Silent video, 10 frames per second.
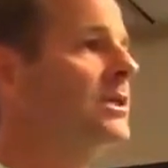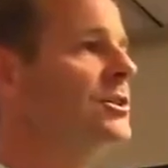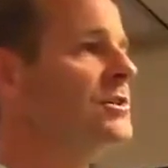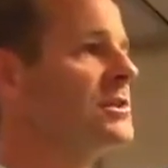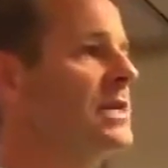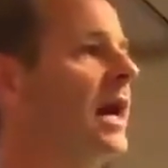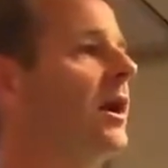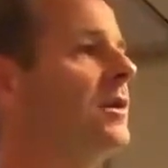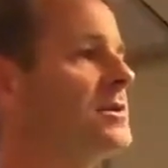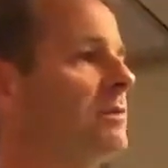Jesus
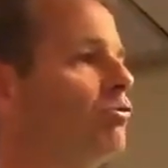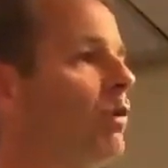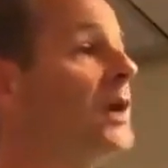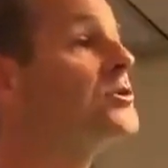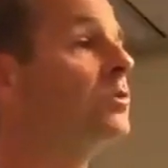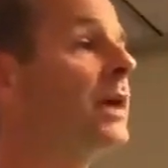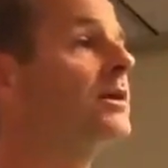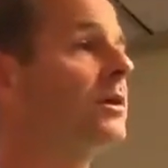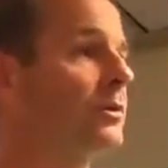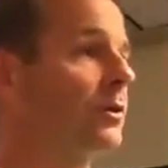now has
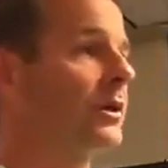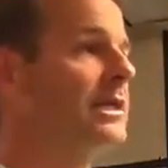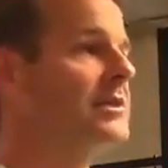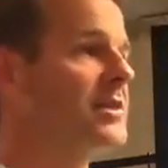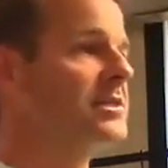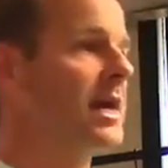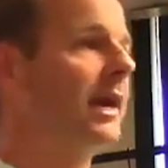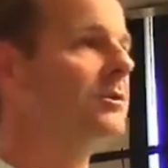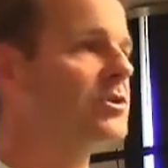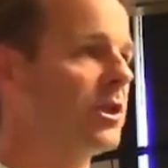resurrected authority. He says,
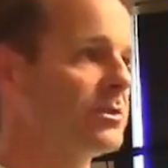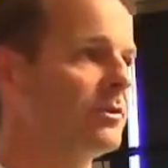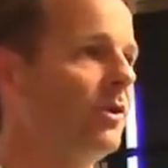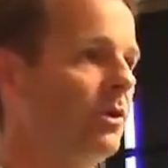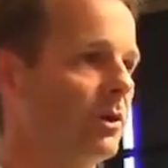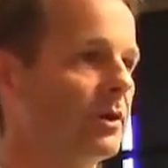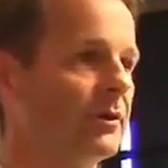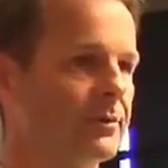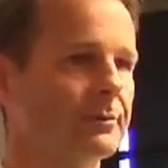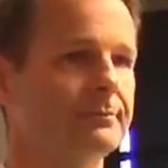I'm in charge of the whole
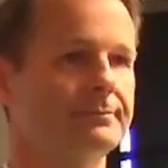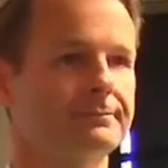earth.